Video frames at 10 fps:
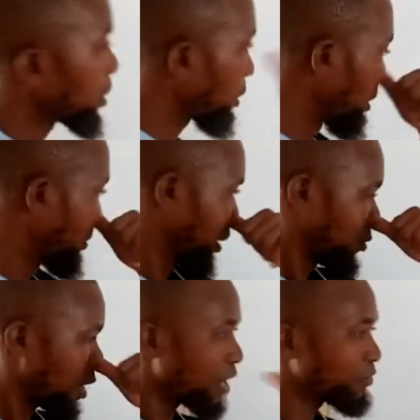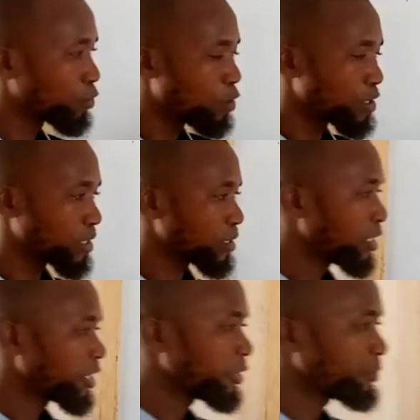same thing we have to what?
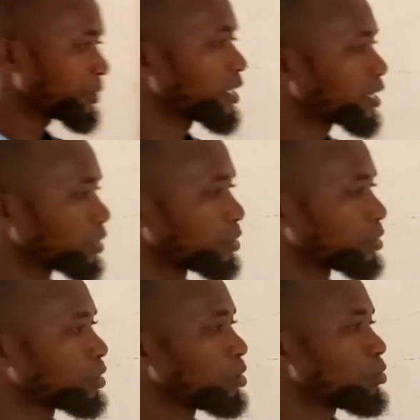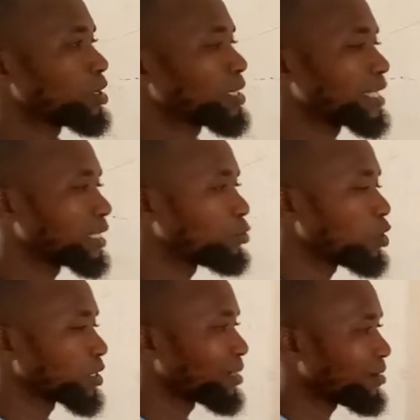Keep thinking. What are the
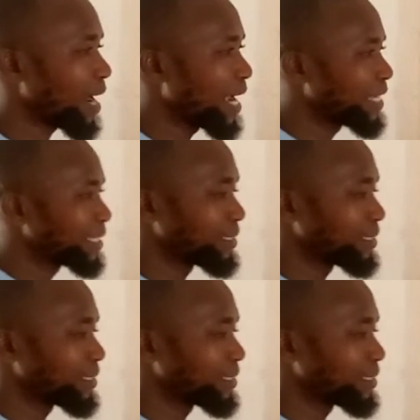what? Right